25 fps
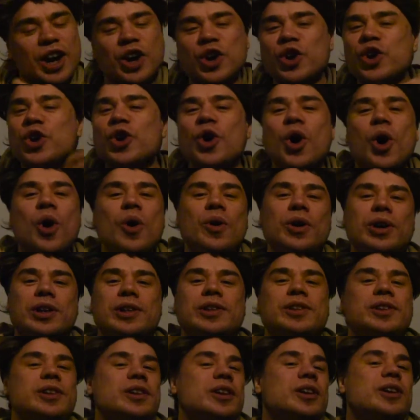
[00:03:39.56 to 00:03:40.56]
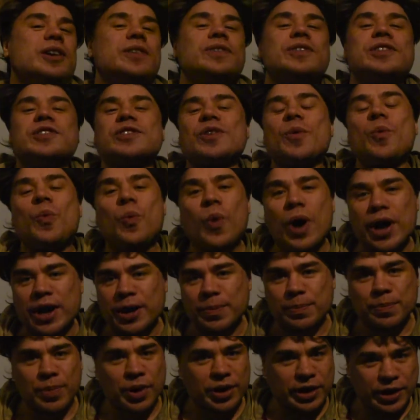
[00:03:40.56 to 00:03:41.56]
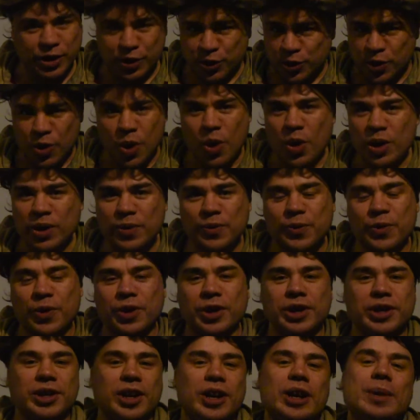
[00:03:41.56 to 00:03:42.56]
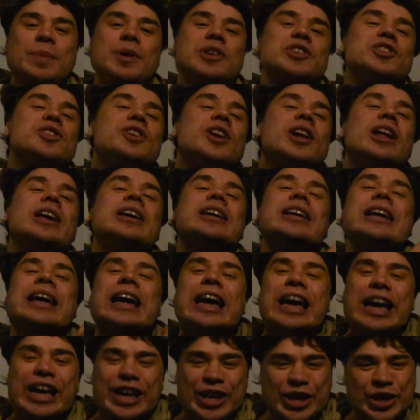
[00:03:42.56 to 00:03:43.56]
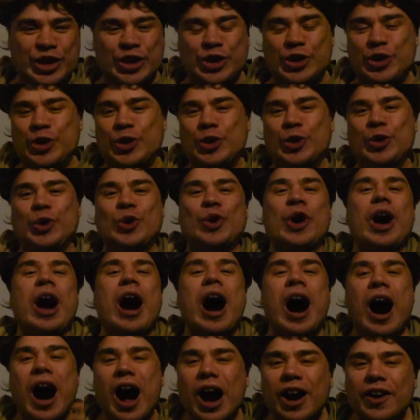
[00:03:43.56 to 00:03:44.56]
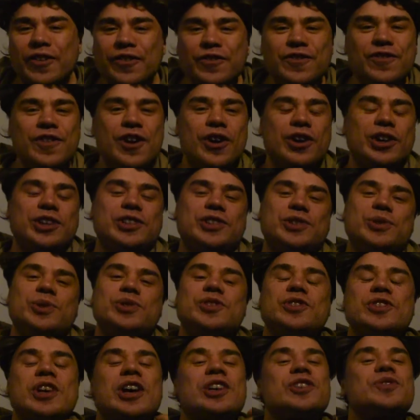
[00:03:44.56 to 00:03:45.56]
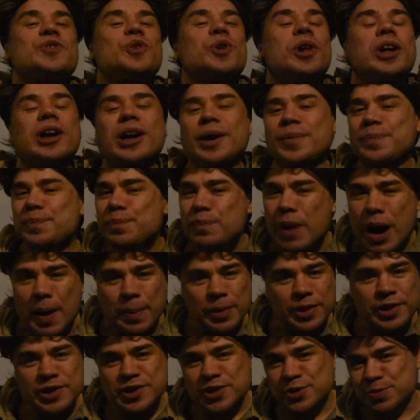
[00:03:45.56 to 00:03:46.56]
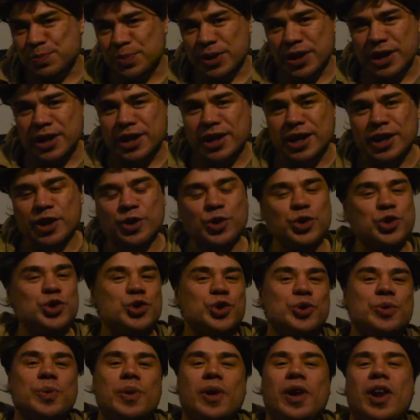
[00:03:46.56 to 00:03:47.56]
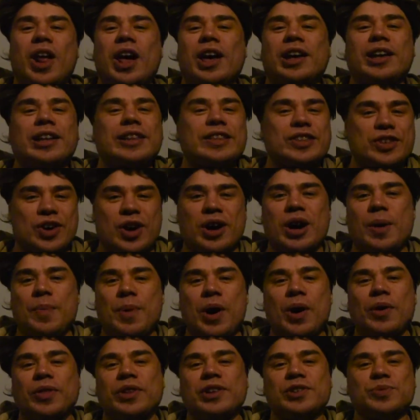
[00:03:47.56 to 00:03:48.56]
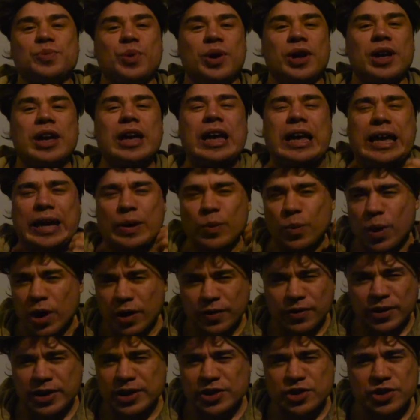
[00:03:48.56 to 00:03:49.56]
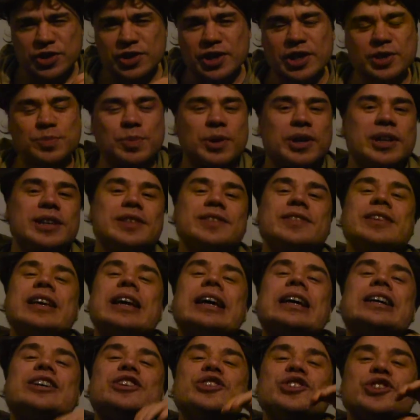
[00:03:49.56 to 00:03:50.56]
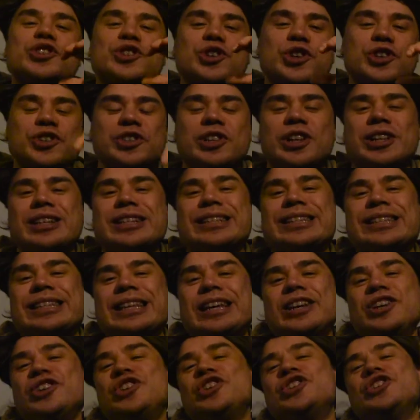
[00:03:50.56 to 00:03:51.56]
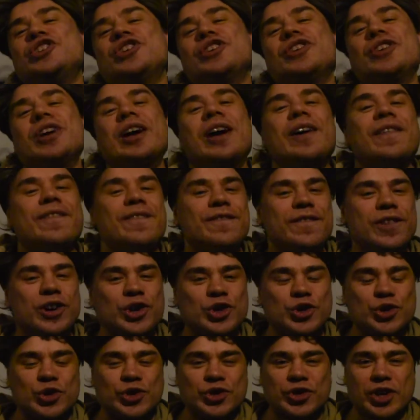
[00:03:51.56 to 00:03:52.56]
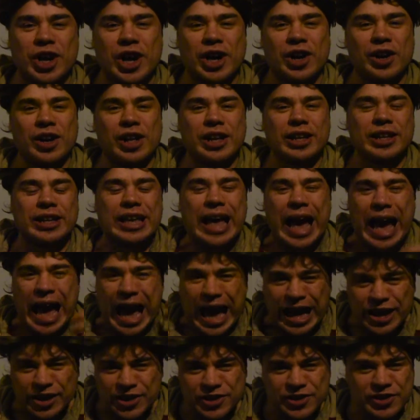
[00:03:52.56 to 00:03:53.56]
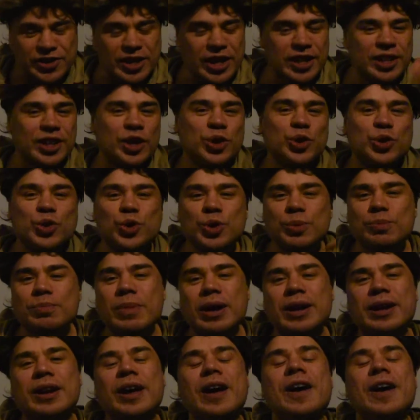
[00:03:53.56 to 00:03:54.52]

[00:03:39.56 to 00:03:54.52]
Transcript: go it here. If there's a wedding party, go it for it here. Imagine like you are very successful like a public speaking. You should really like talk about this way. One of the interesting aspects is socialization versus kind of like understand the human